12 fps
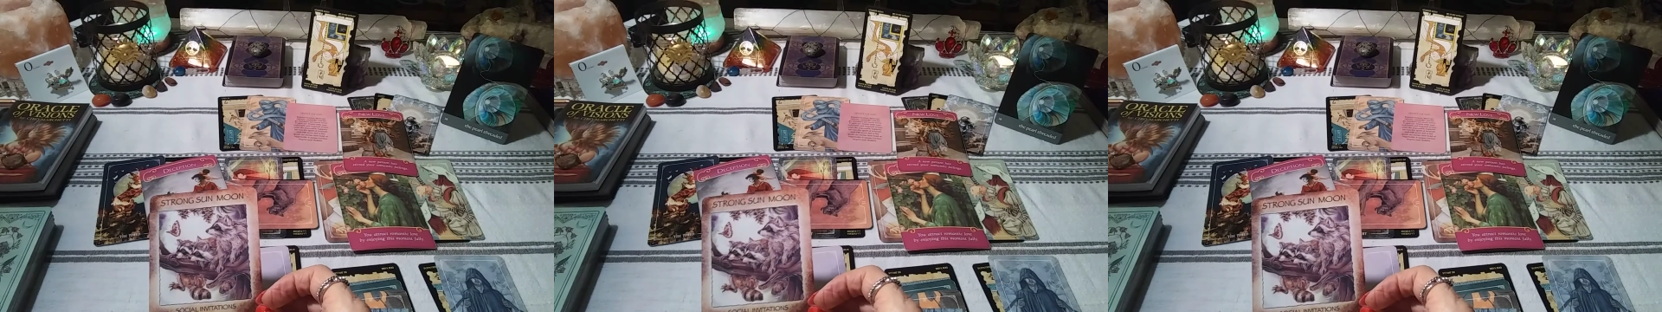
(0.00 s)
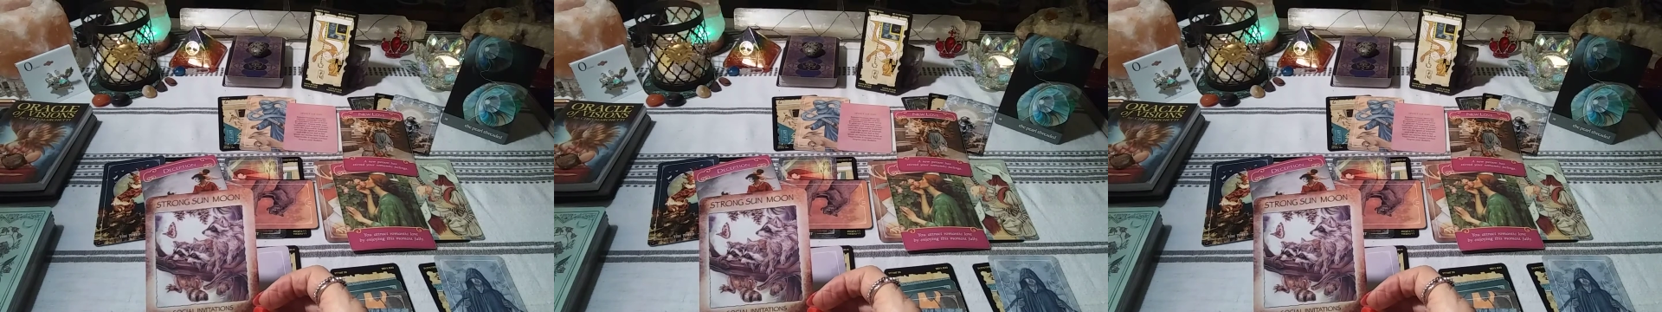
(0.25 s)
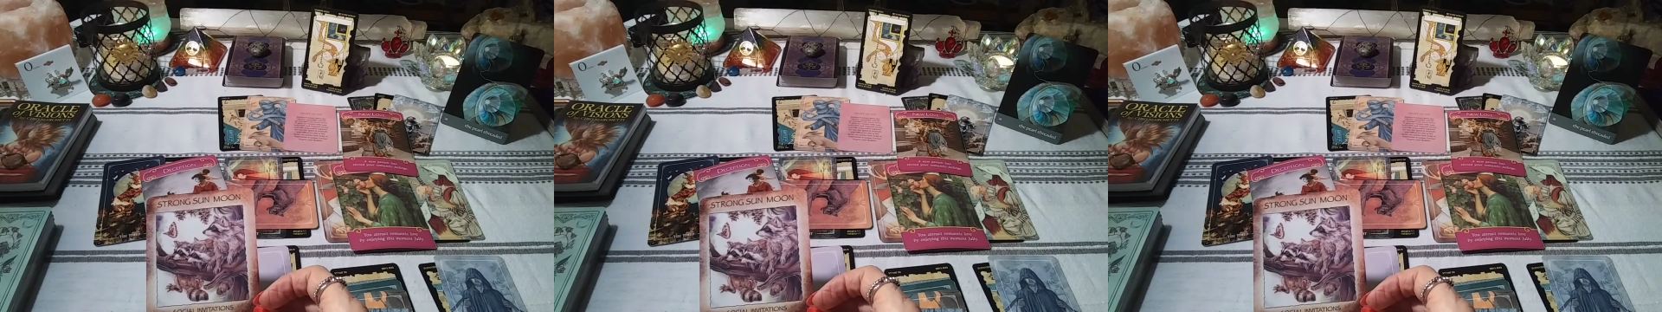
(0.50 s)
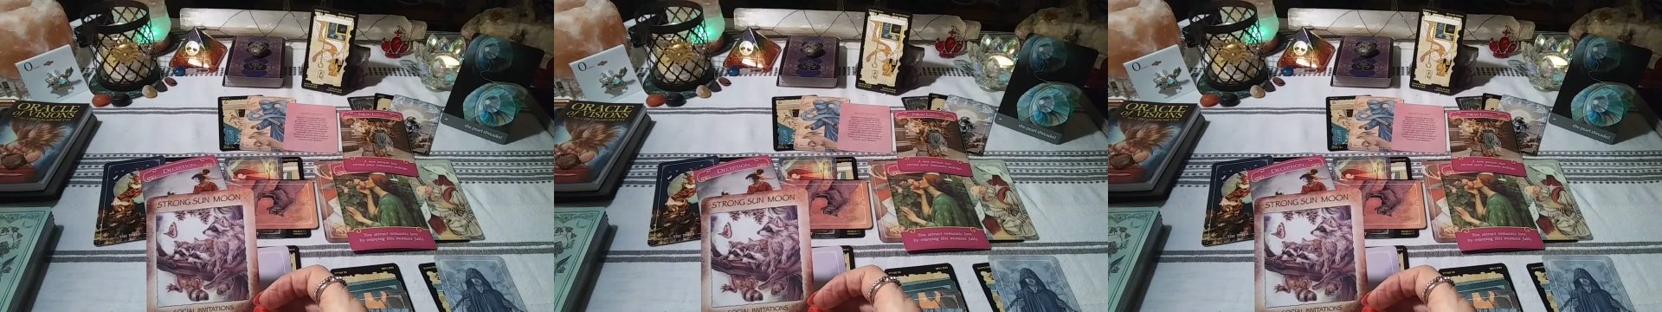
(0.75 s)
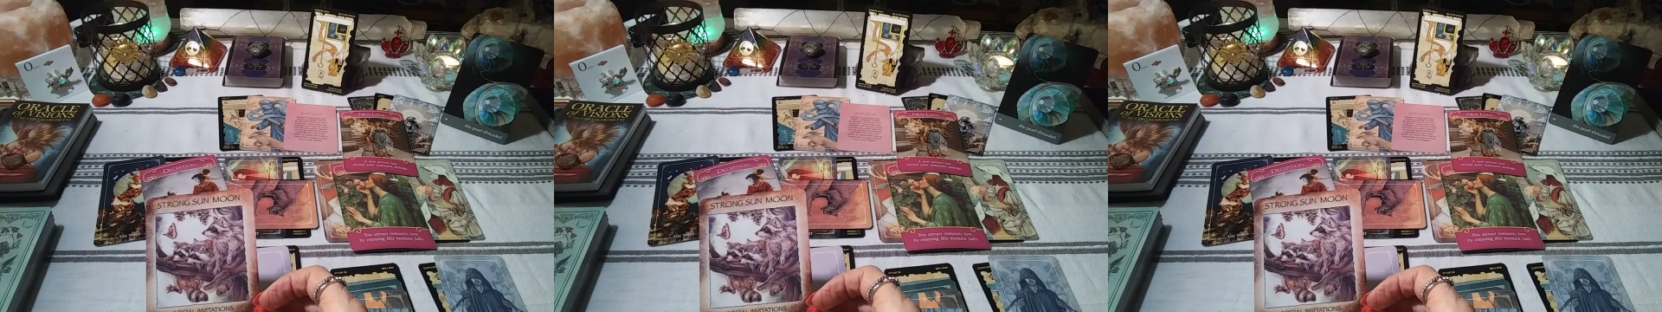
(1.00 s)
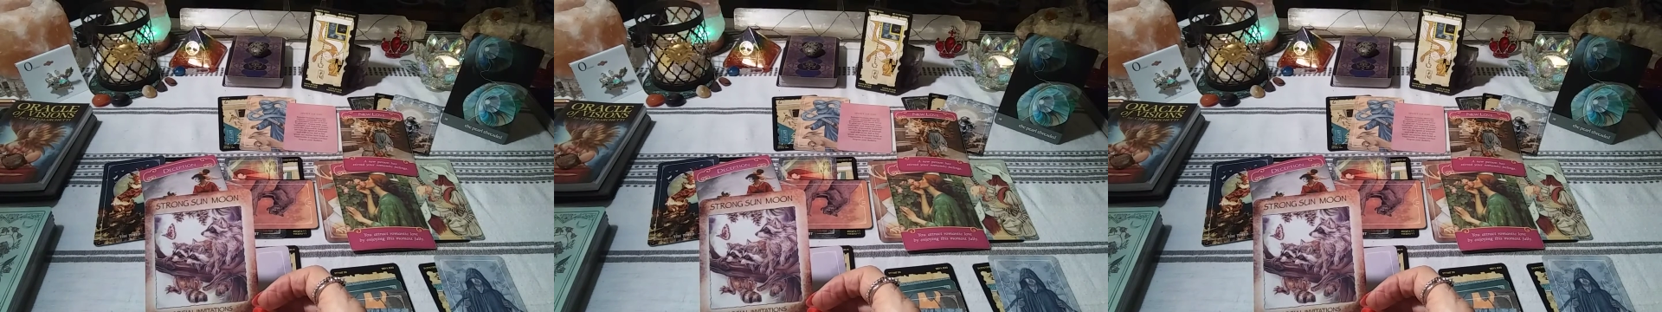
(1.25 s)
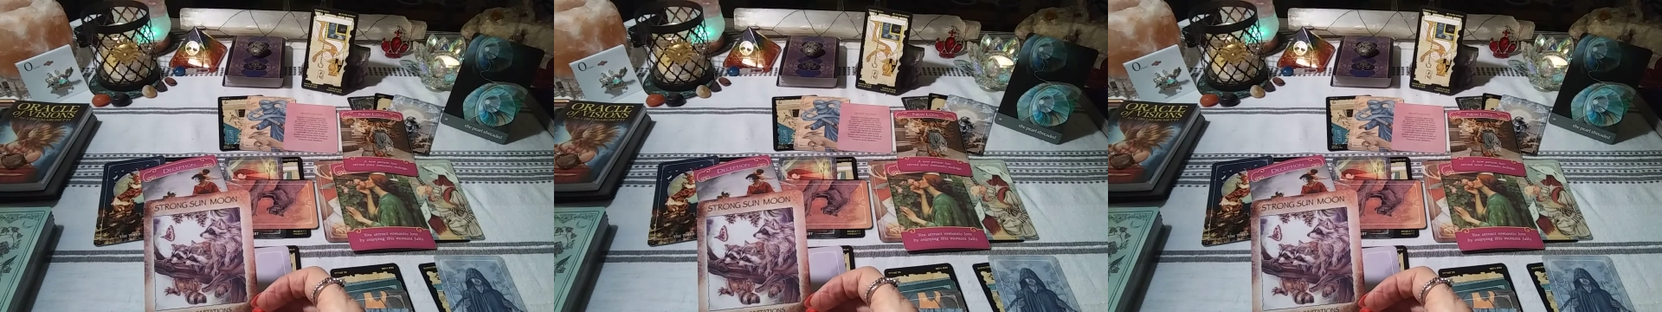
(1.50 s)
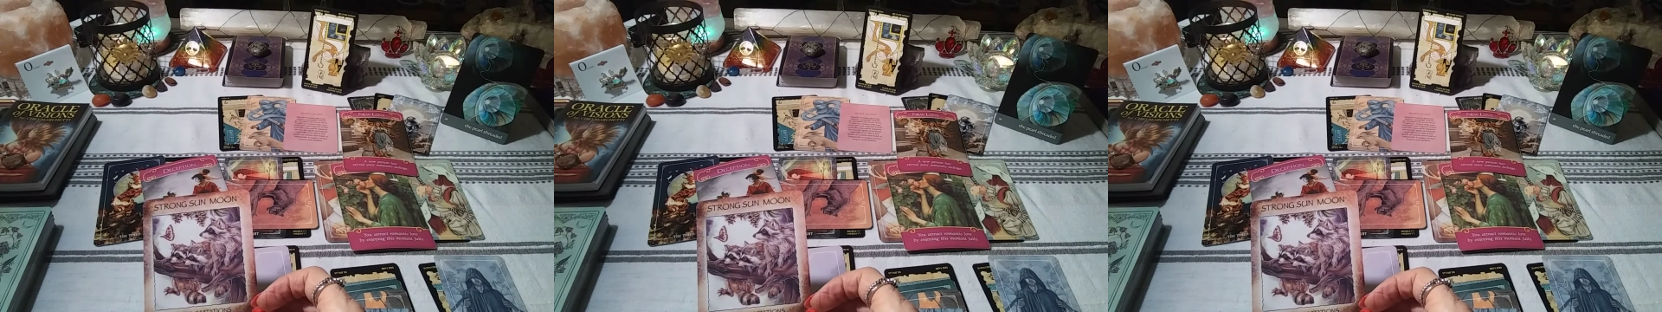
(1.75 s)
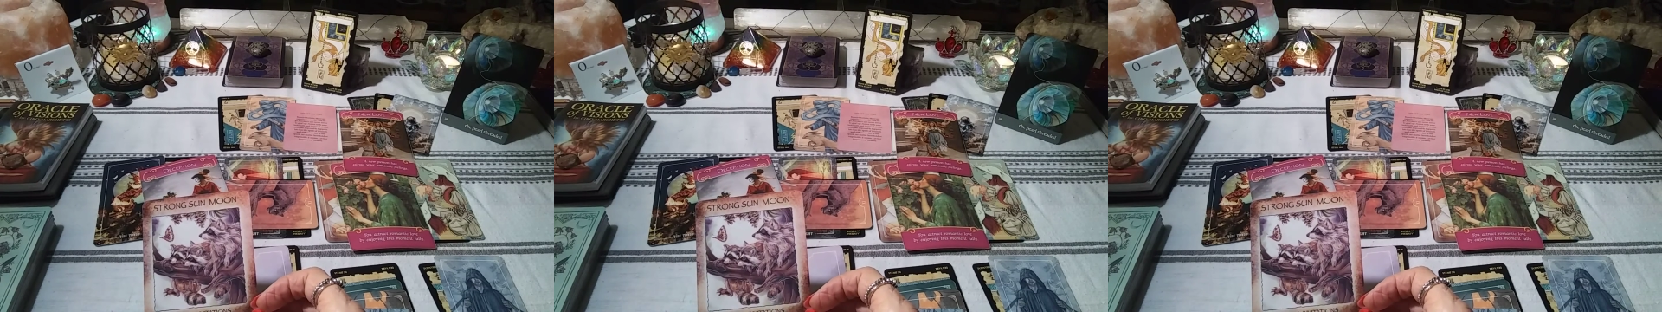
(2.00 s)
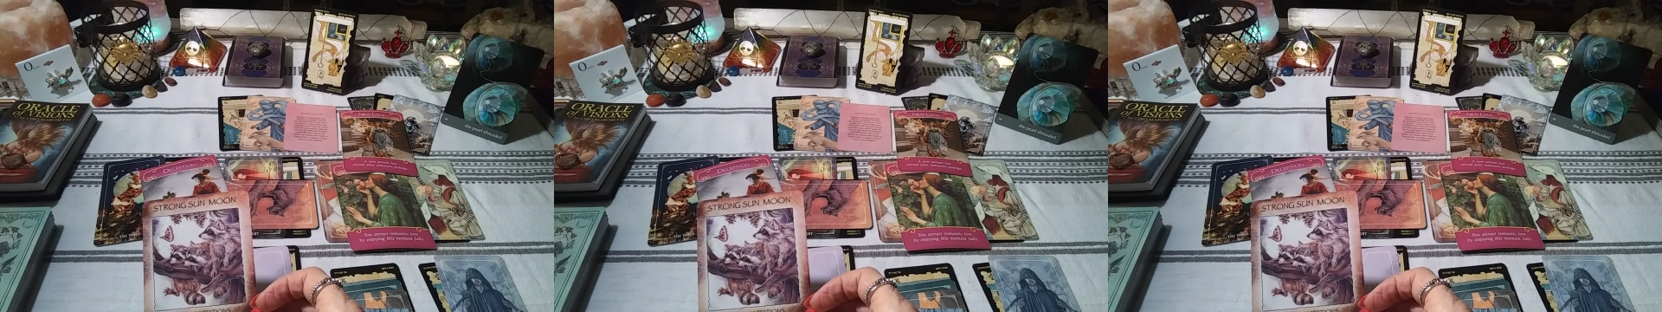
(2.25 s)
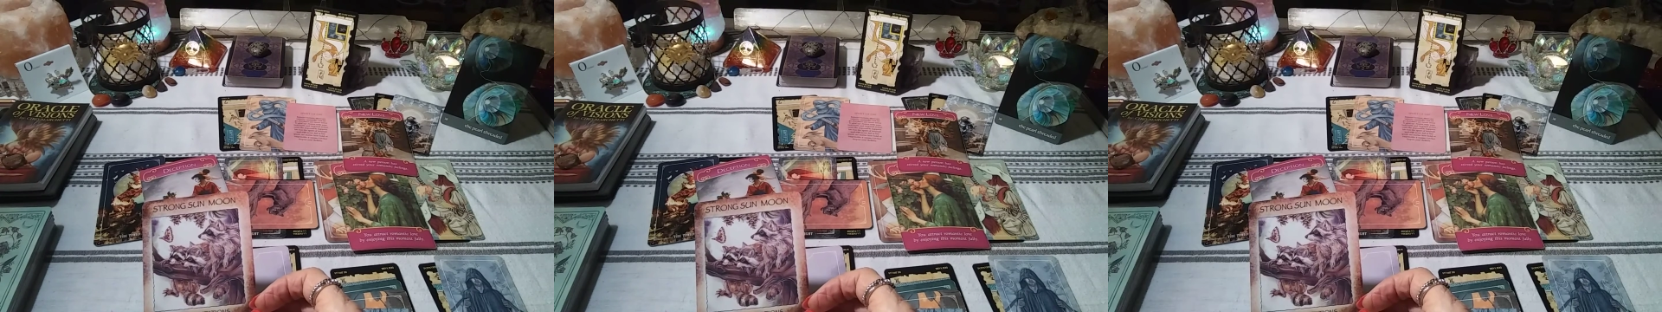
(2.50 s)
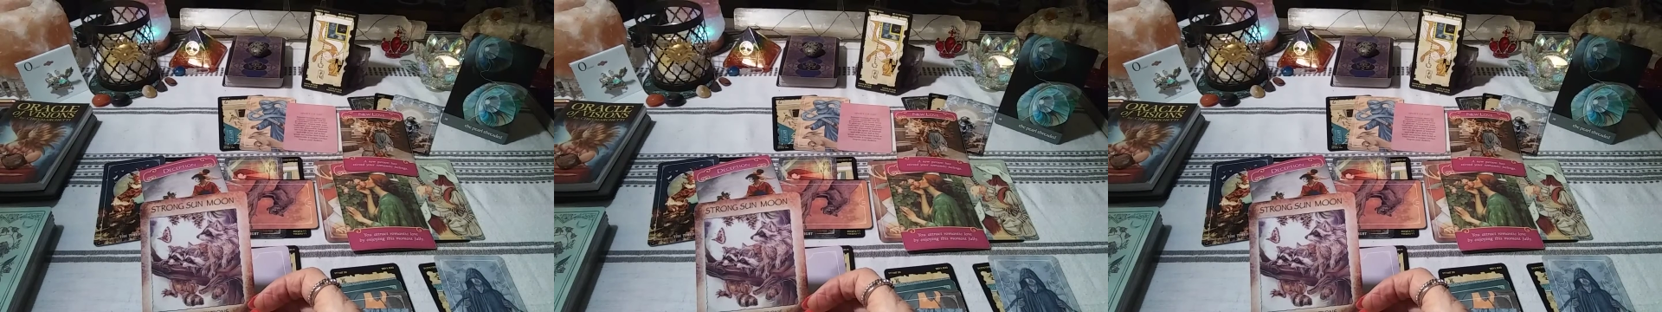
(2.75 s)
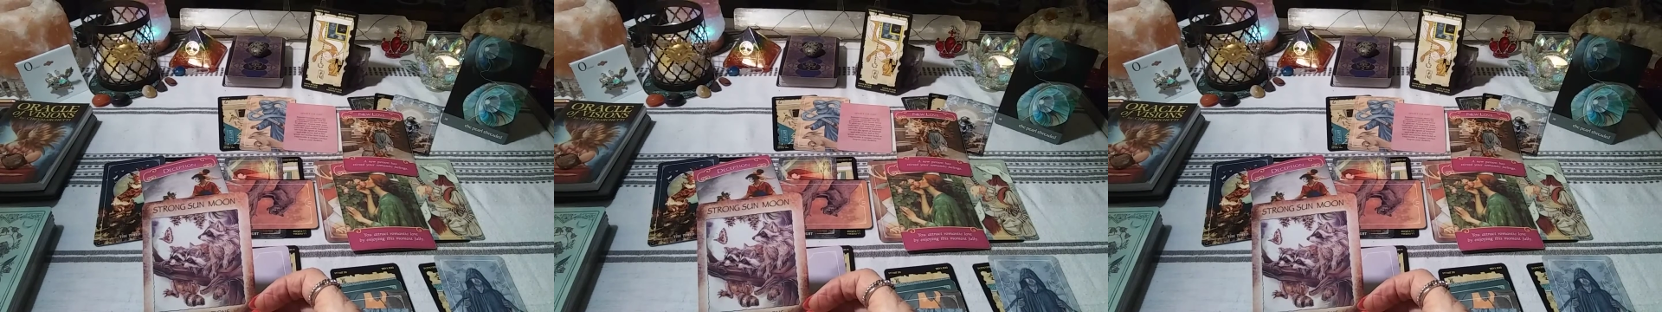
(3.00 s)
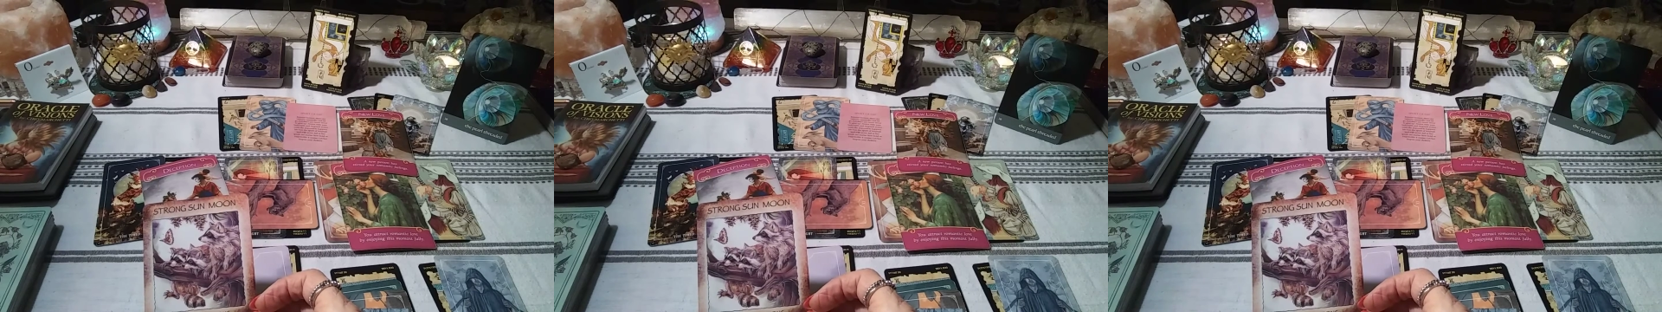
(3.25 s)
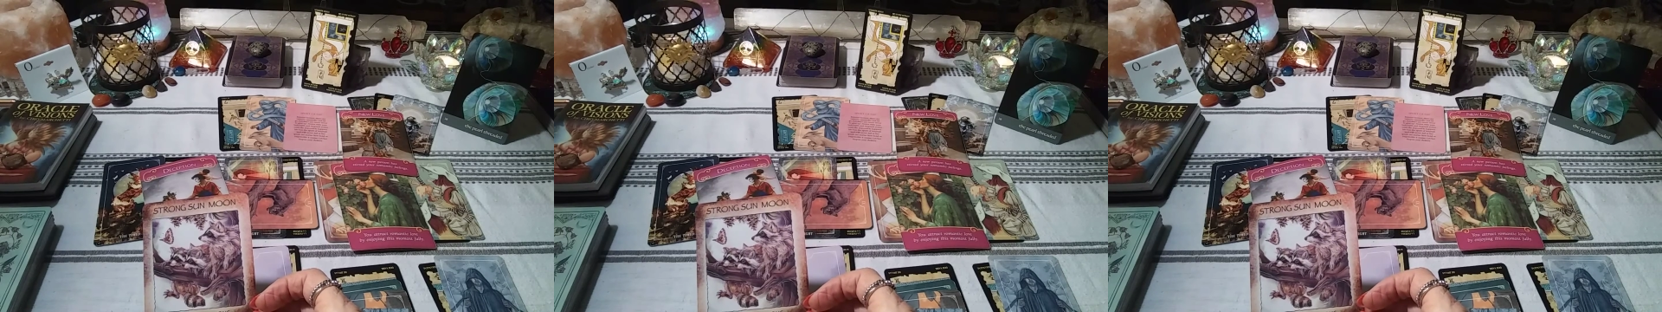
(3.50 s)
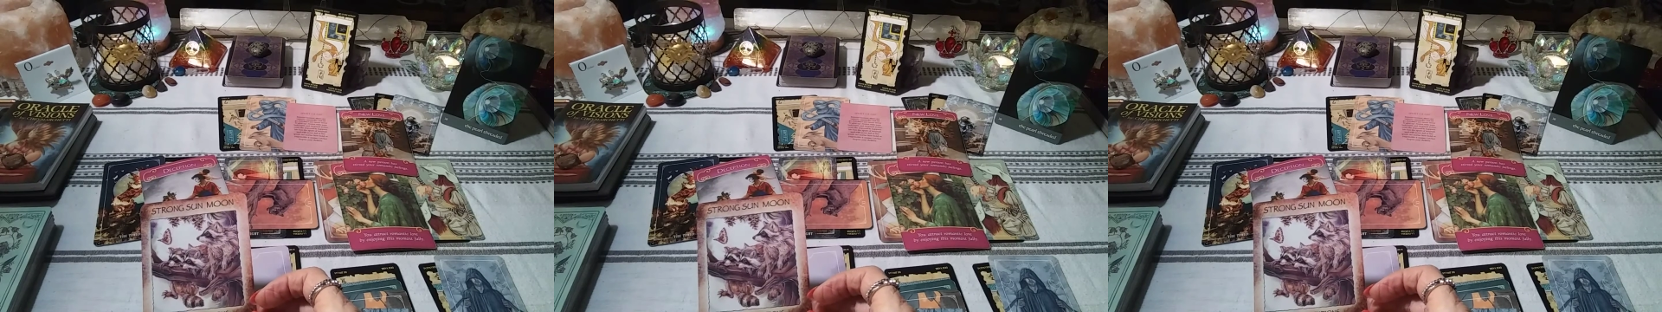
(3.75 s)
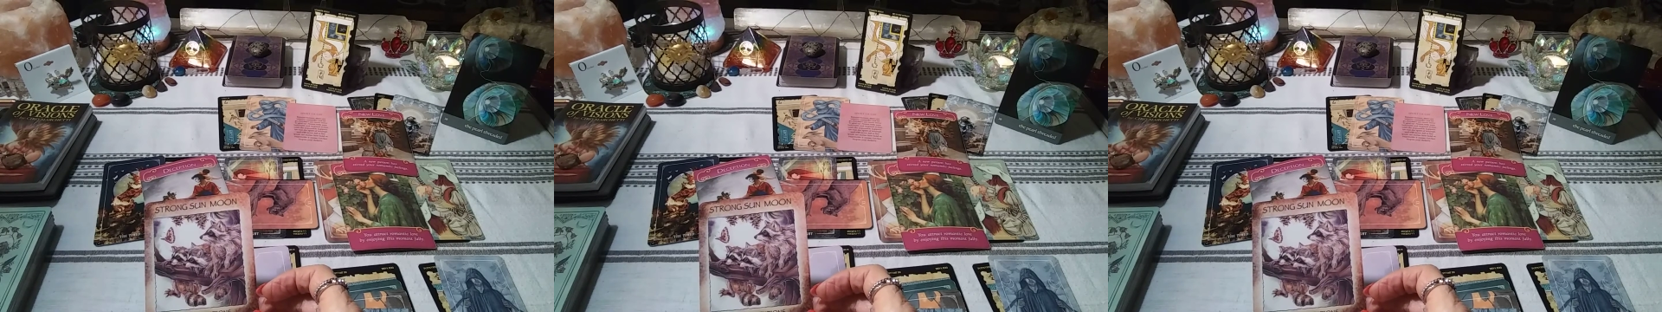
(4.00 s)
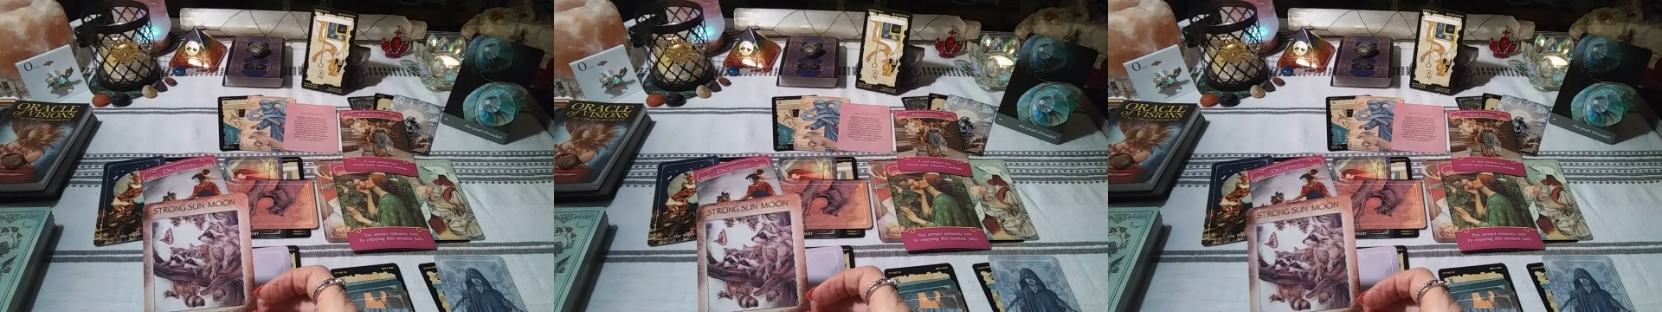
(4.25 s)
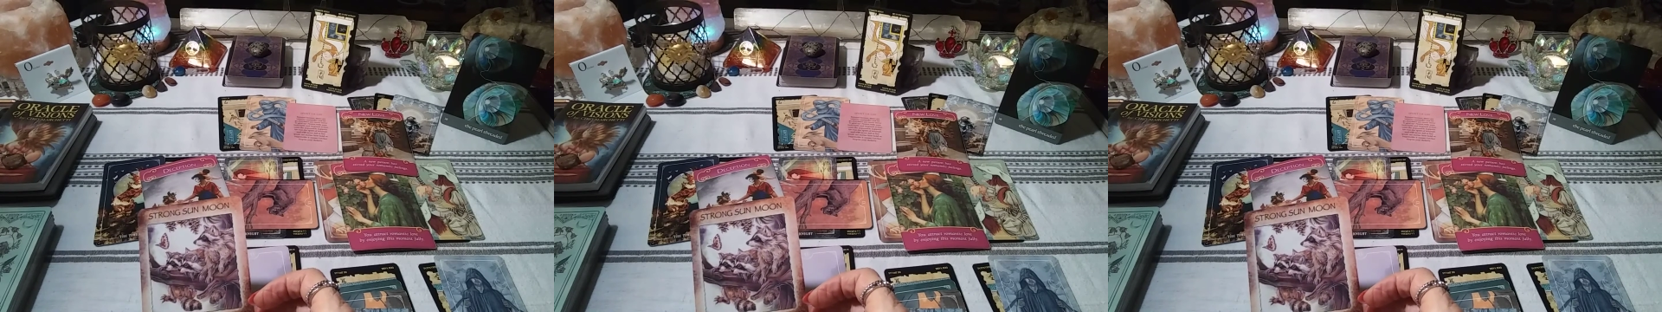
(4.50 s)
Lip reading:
[unreadable: no face in view]